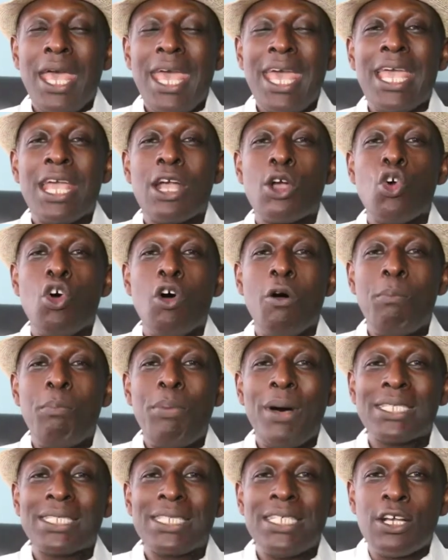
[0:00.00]

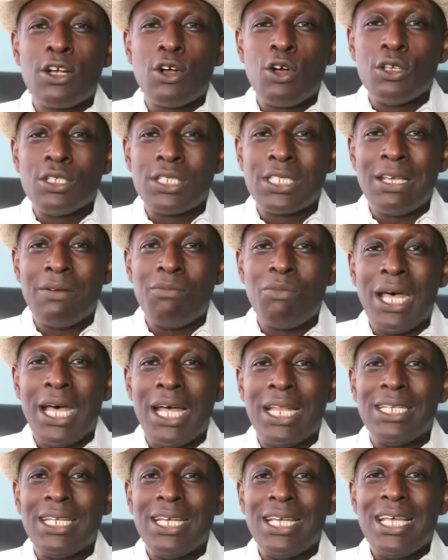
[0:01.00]
encompassing concept
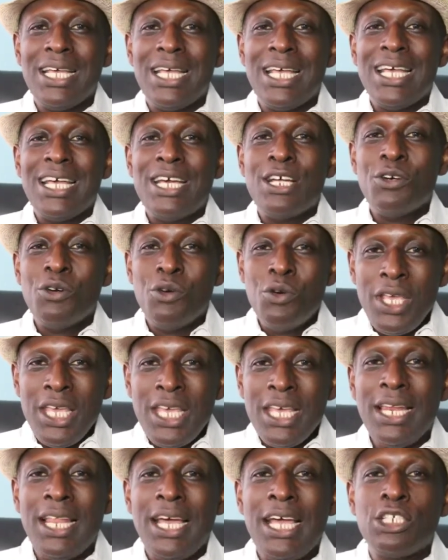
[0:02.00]
that
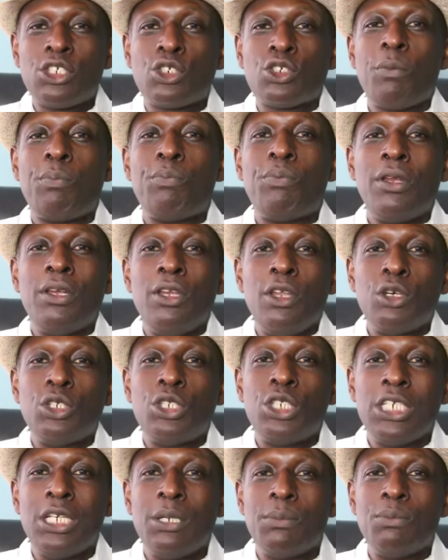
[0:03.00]
real
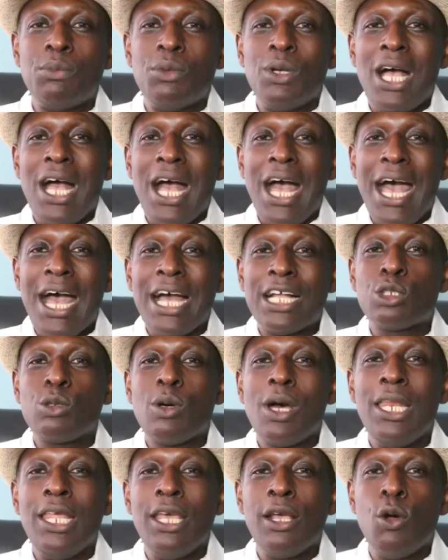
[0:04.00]
entrepreneurship
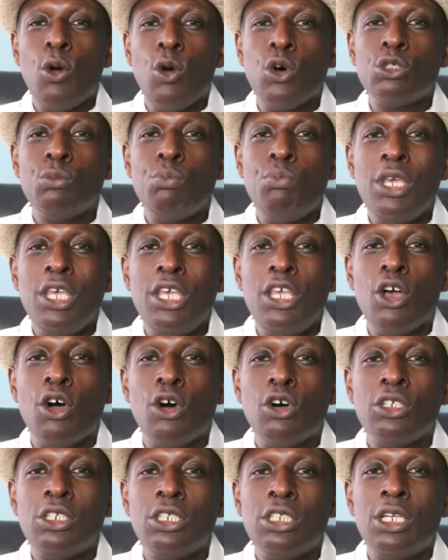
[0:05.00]
actually goes
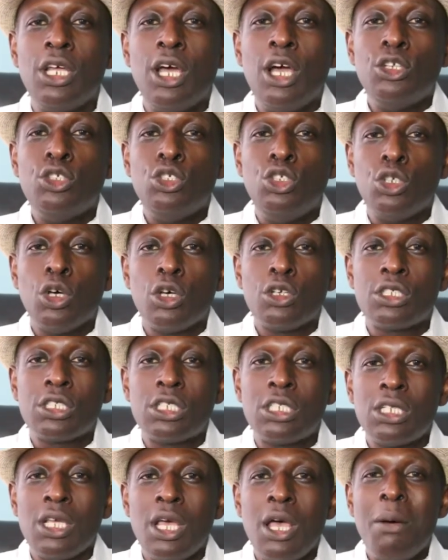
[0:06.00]
beyond
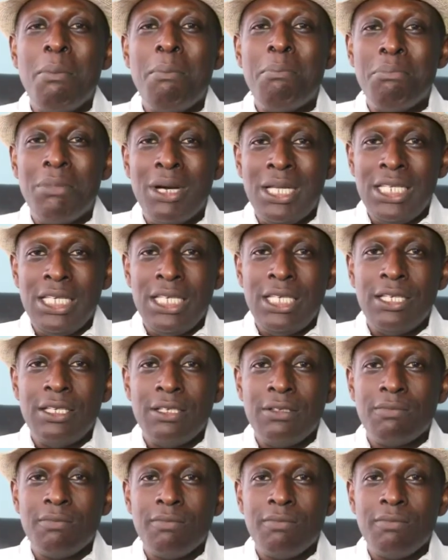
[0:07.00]
just money